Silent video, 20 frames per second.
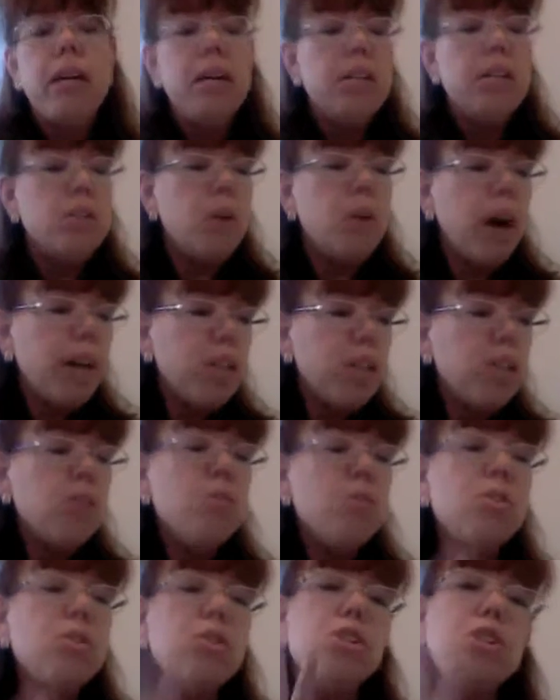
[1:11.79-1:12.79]
So I
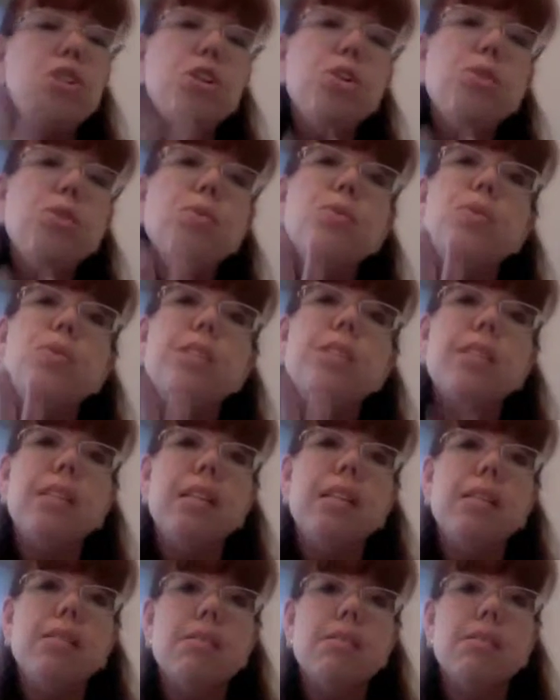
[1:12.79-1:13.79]
chose 2
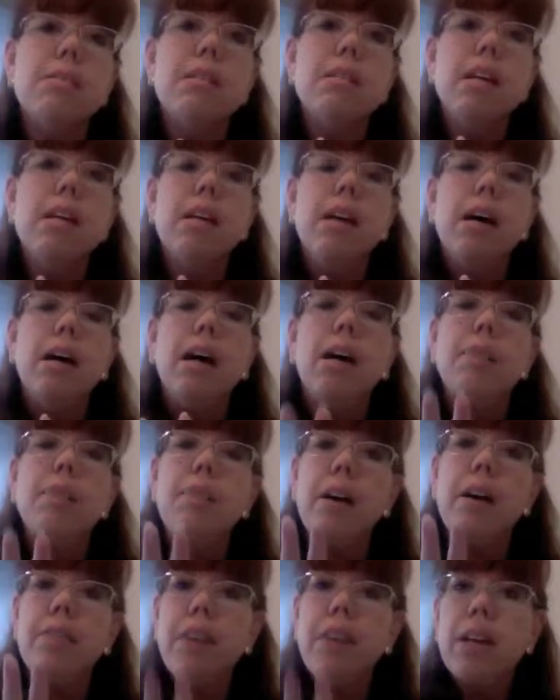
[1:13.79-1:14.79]
skills
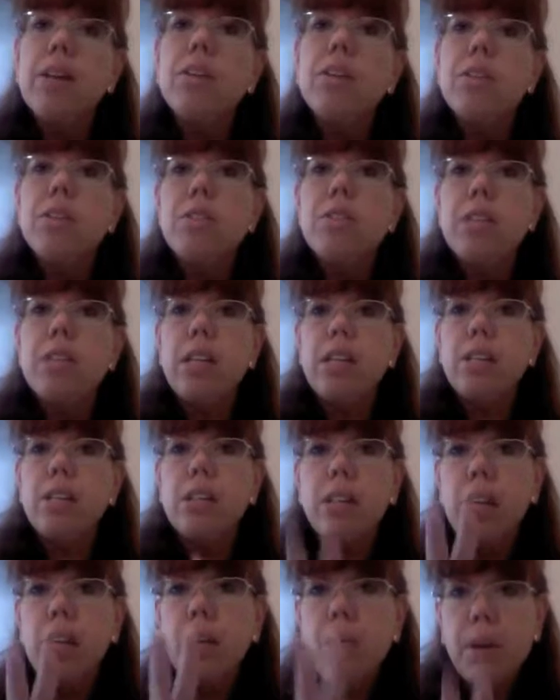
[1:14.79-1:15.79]
of characterization
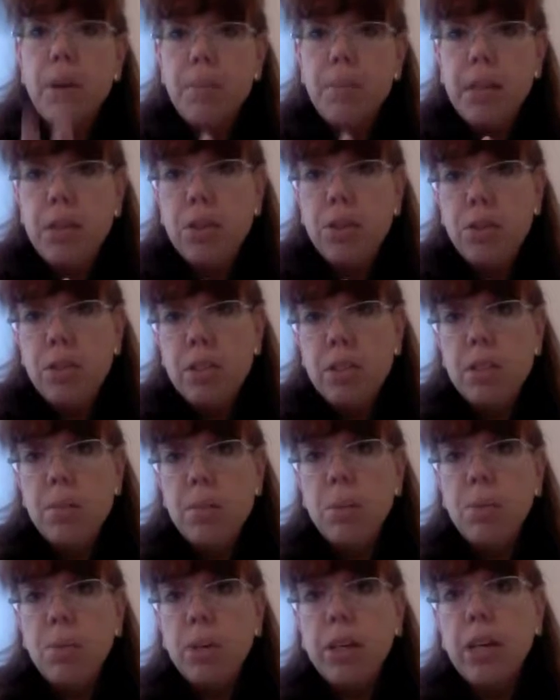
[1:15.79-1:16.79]
that I want my students to
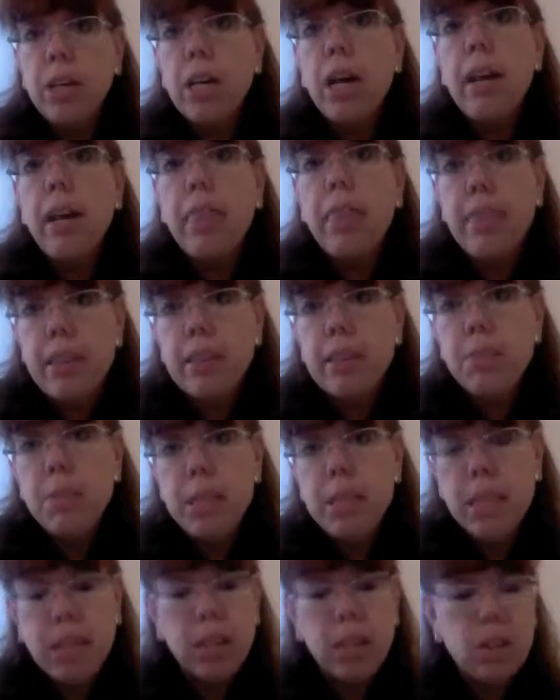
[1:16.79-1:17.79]
be working on in this
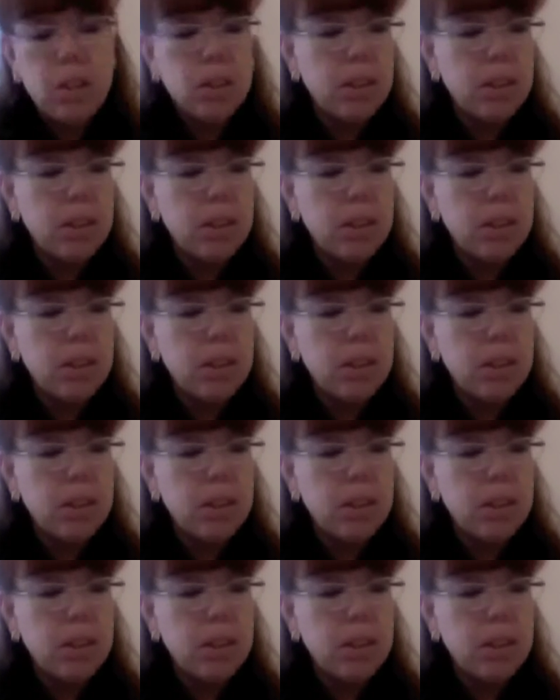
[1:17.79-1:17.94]
particular